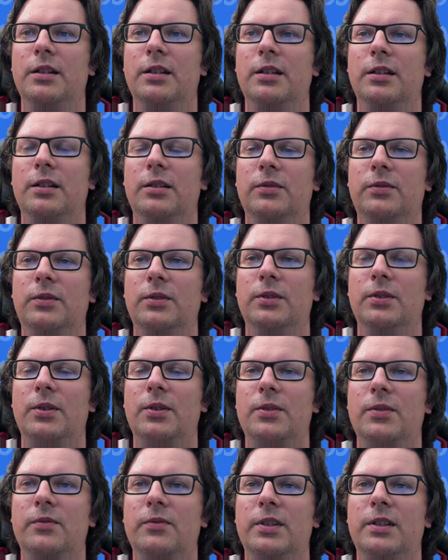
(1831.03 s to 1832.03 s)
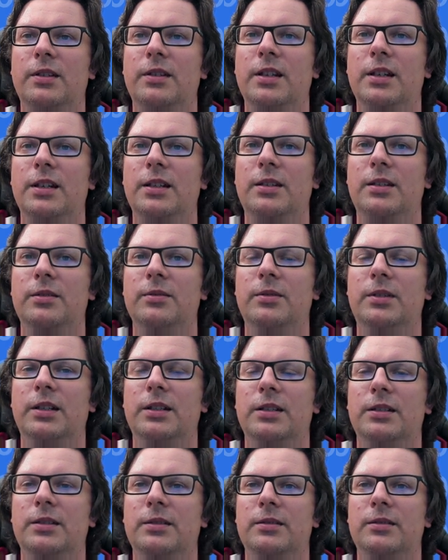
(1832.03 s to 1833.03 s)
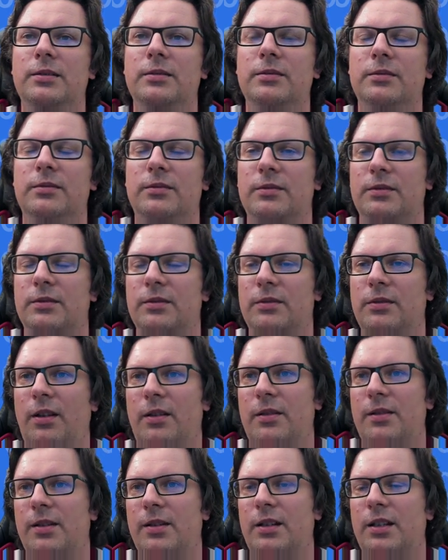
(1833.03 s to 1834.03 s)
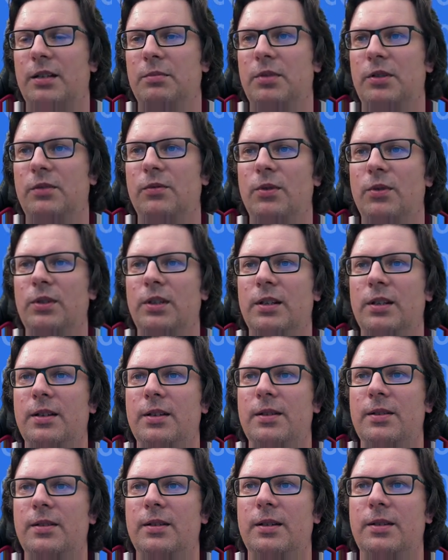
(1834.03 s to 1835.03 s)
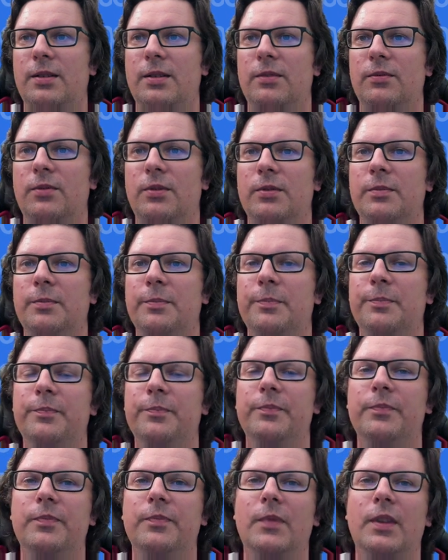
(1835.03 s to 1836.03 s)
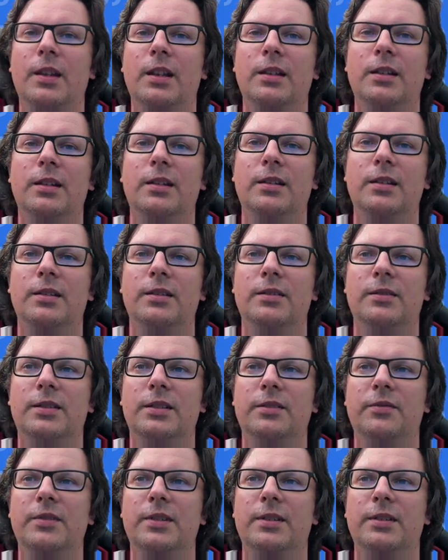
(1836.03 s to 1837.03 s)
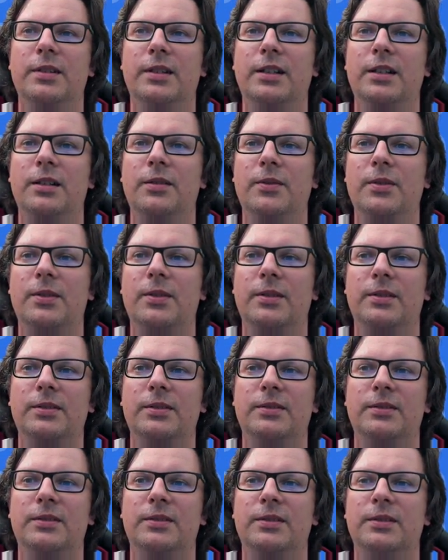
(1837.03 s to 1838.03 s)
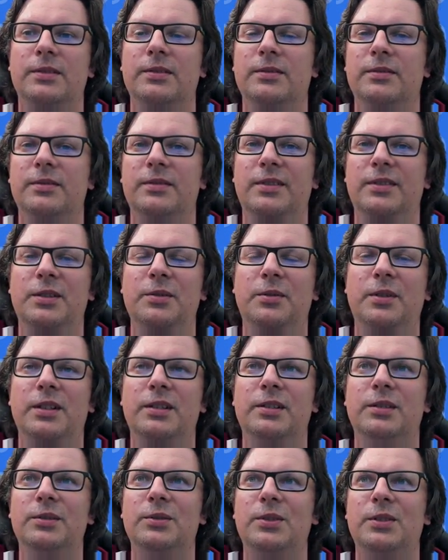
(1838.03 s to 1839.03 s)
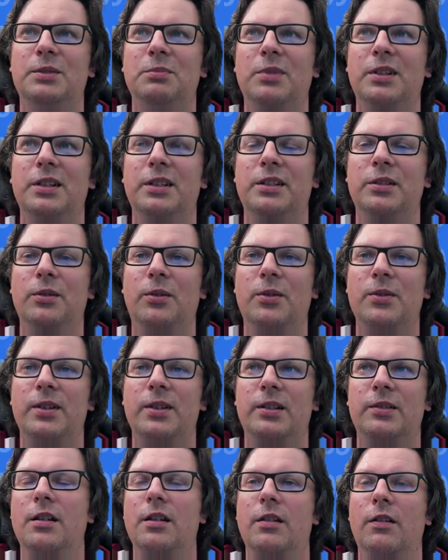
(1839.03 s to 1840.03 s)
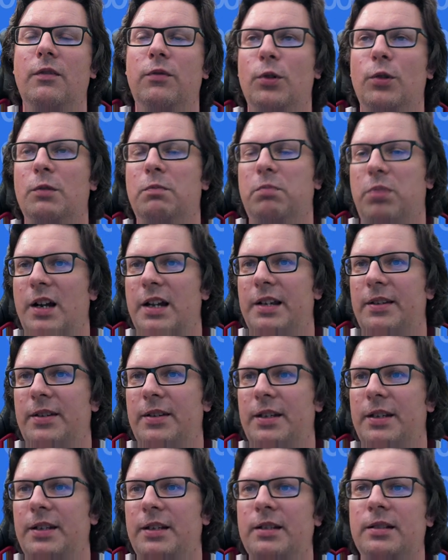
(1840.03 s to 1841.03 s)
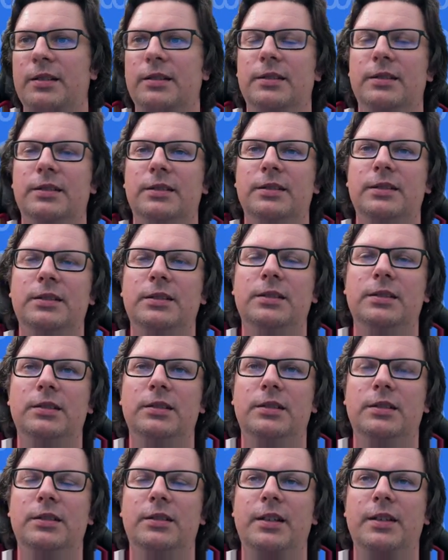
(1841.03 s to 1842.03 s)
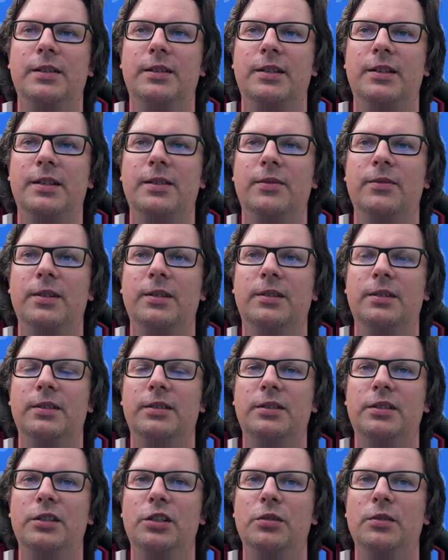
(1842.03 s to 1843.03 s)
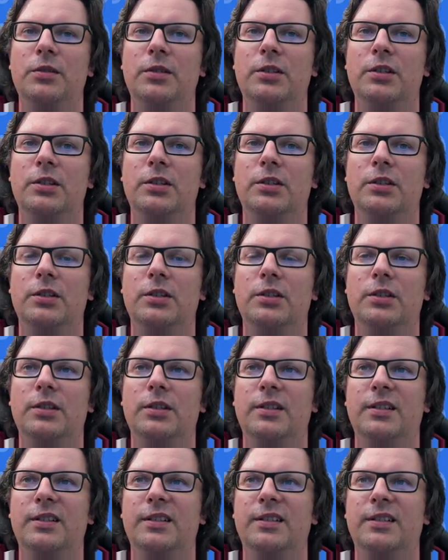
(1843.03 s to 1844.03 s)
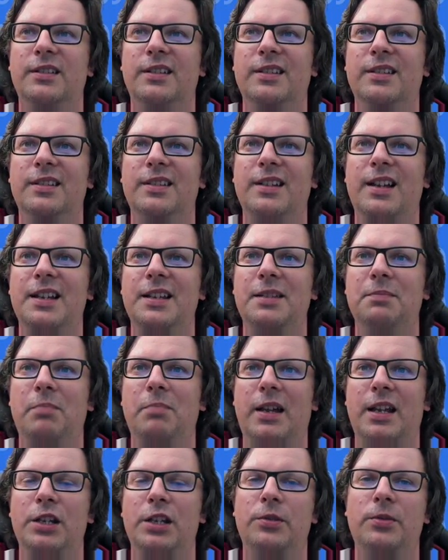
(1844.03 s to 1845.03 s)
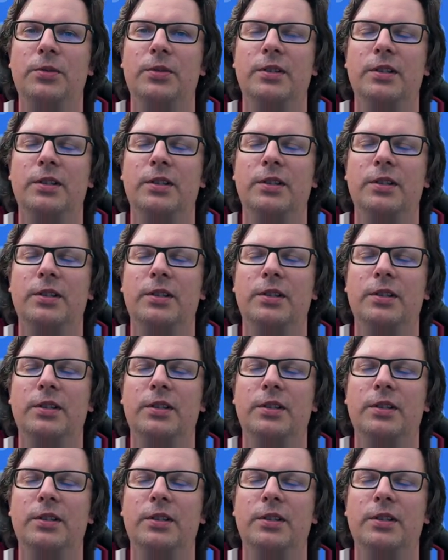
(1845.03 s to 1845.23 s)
Of course, with that you can set up quotas and so on. Service accounts you can look by yourself. For pricing, there is as well a new nice page.